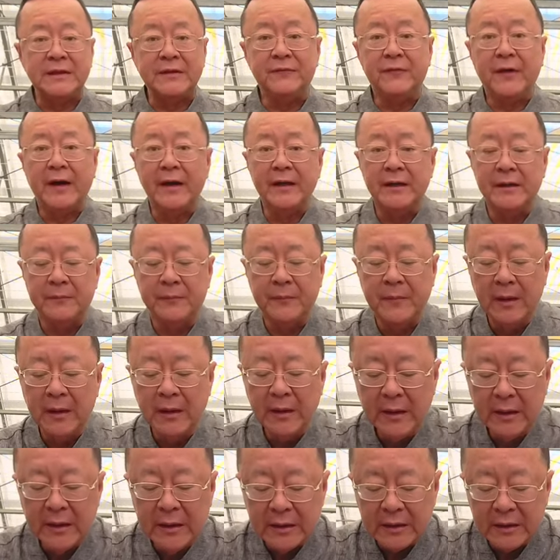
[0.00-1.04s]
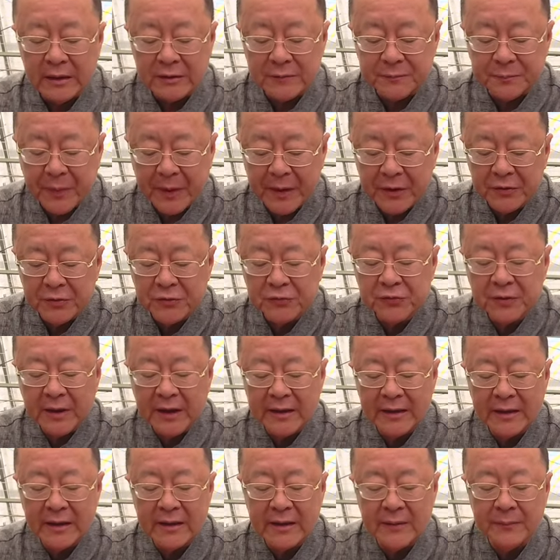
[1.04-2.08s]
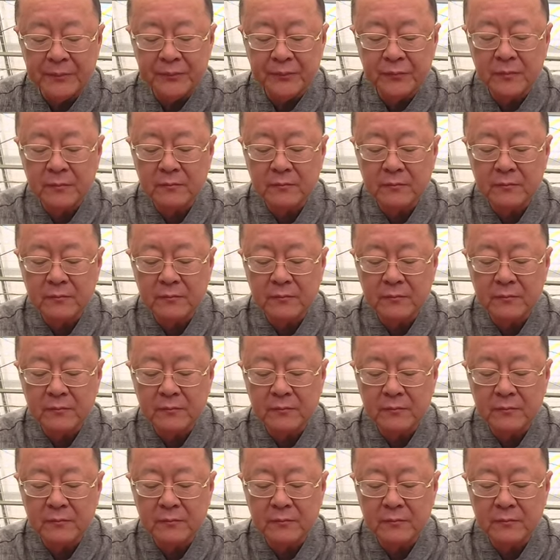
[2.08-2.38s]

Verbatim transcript: to divide them. It's better to let them,